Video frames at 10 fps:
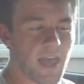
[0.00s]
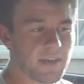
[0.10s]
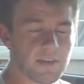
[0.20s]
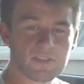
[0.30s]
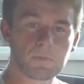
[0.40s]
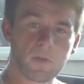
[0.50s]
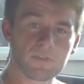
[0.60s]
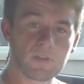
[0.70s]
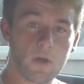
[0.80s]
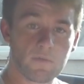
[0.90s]
and it is
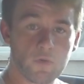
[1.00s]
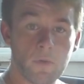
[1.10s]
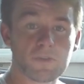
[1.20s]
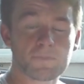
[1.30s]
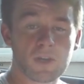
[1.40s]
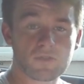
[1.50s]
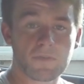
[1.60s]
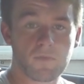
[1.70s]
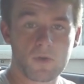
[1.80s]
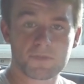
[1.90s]
plenty of room,
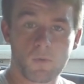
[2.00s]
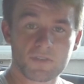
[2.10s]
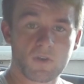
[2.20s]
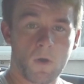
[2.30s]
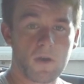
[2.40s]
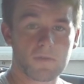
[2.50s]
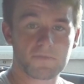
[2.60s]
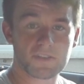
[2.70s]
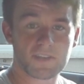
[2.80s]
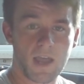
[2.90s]
especially for a sports car
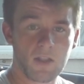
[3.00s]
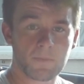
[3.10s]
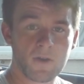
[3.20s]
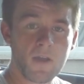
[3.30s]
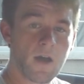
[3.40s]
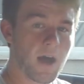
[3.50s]
of this caliber.